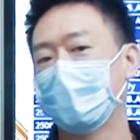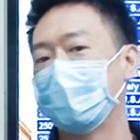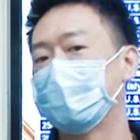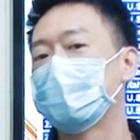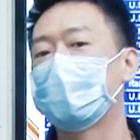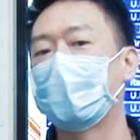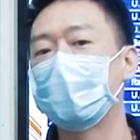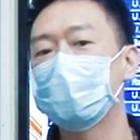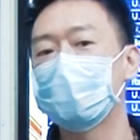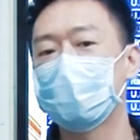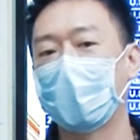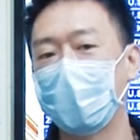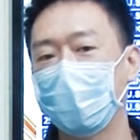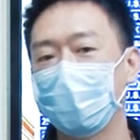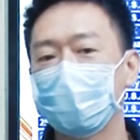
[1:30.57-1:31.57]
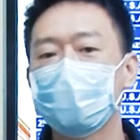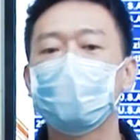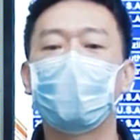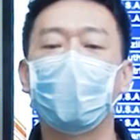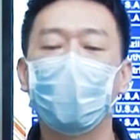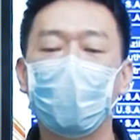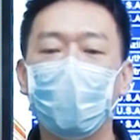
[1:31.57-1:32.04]
stay safe,
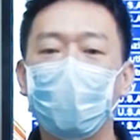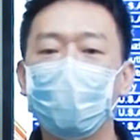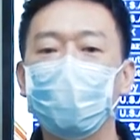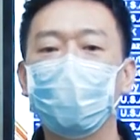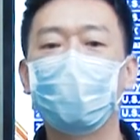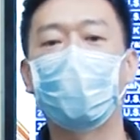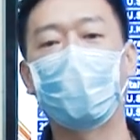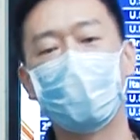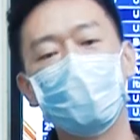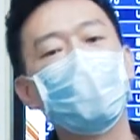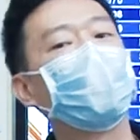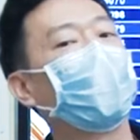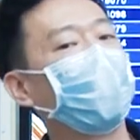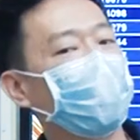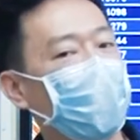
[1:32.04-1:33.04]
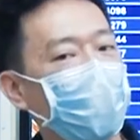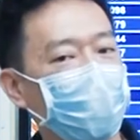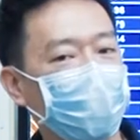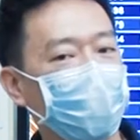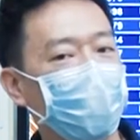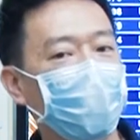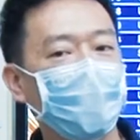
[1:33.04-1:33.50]
stay home, and stay
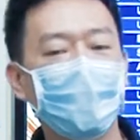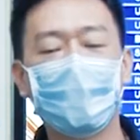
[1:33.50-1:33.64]
healthy.